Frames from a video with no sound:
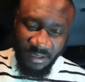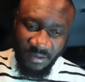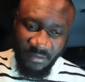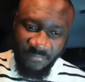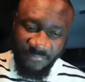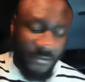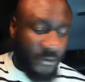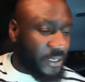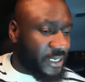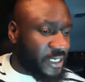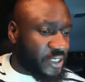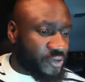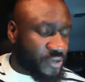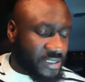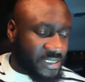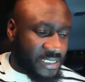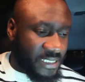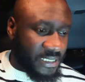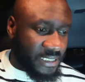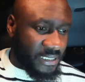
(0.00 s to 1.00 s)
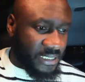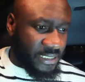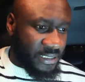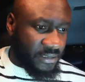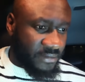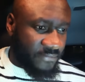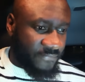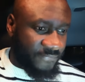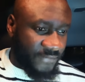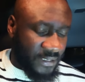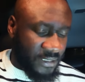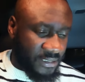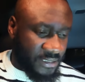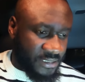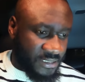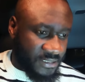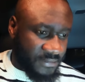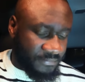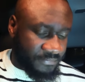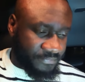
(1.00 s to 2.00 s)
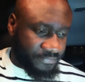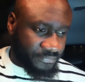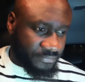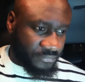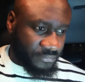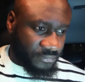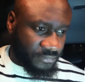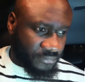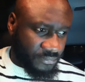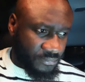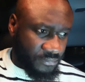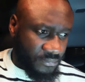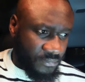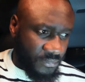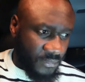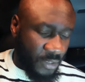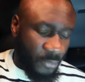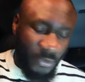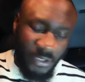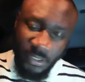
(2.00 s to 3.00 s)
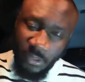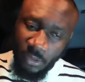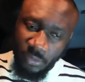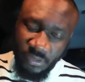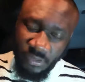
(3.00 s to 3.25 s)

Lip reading: Very interestingly, fellas, we know